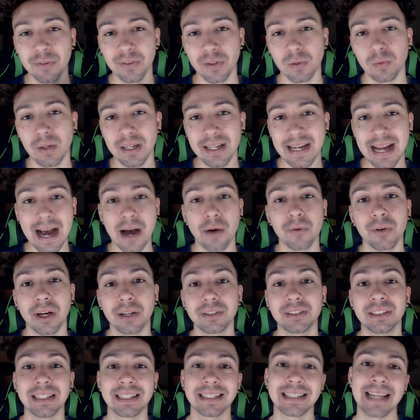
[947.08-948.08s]
moving
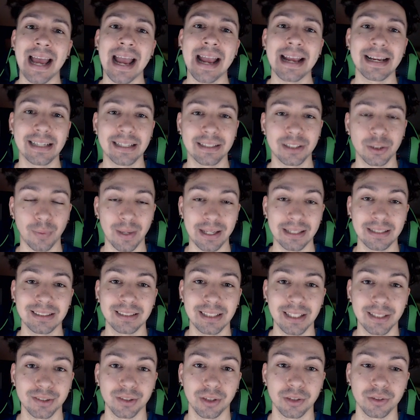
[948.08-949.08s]
Ronaldo to Kane in
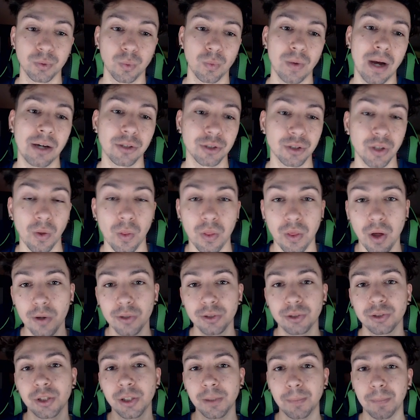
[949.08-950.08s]
26 as well. So
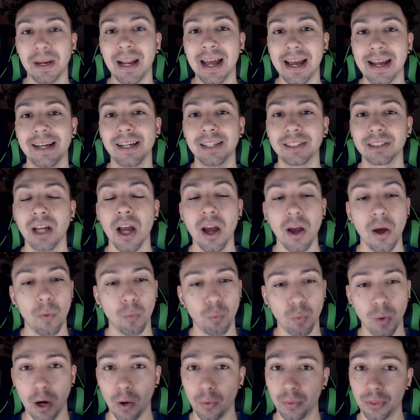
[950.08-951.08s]
those two players,
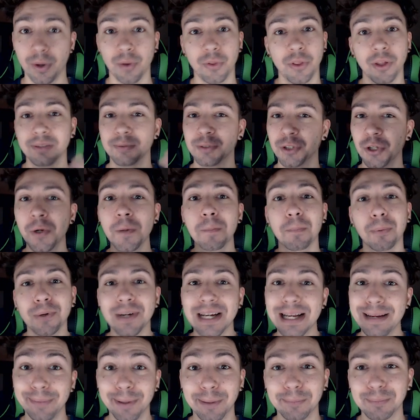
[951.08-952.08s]
well, the two
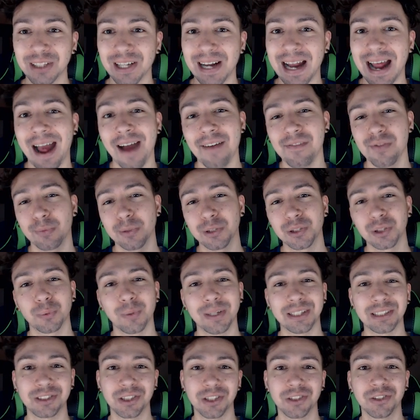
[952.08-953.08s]
premiums I have will
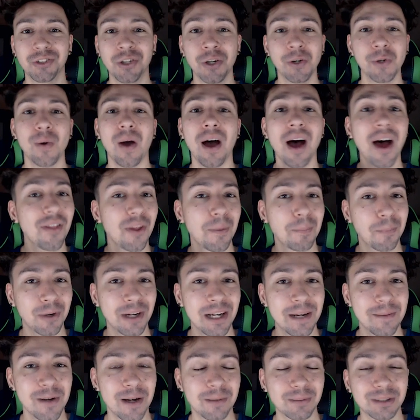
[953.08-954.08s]
switch to two
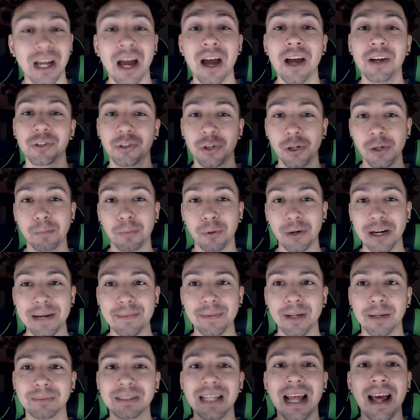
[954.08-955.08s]

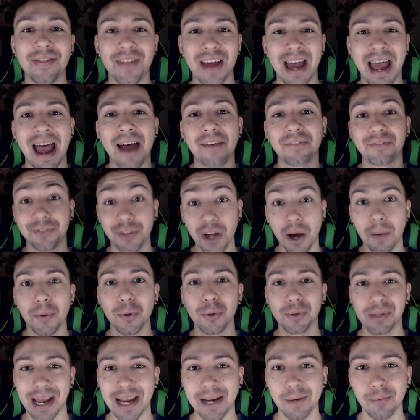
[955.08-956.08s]
premiums that have
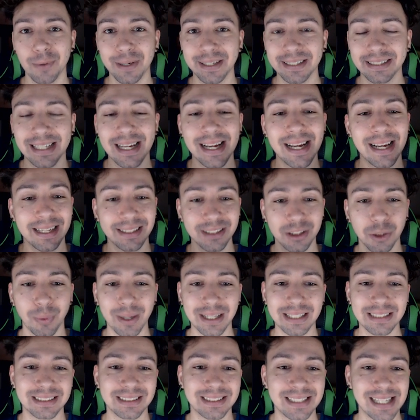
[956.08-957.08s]
double game weeks in
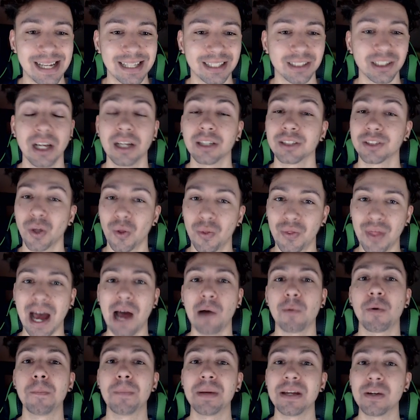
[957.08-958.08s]
26. So
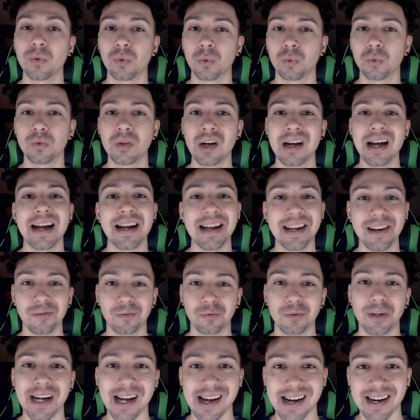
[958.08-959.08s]
that will be really,
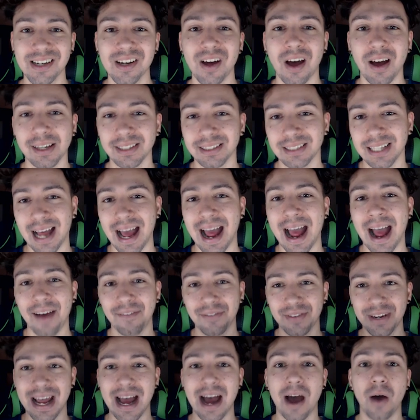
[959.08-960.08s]
really nice to
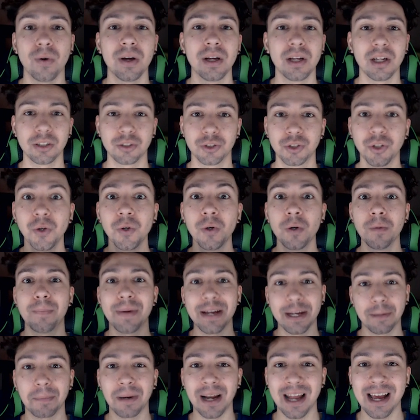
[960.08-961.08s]
have now two
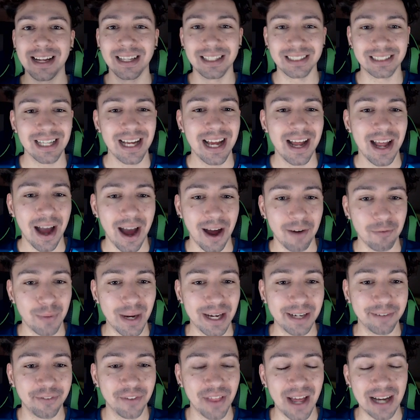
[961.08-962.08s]
big players
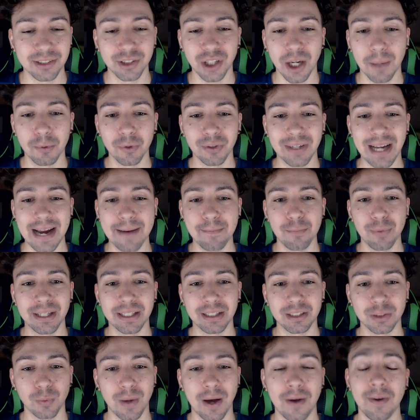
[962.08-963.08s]
ready for that double game
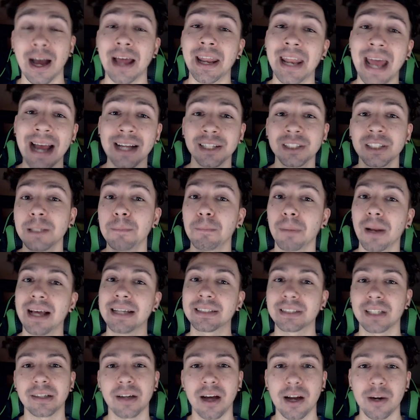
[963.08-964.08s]
week as well. And actually
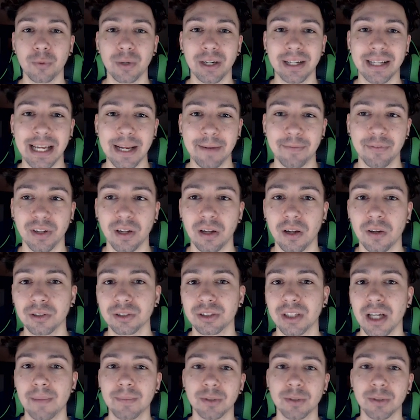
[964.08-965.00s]
players I kind of want to keep for the long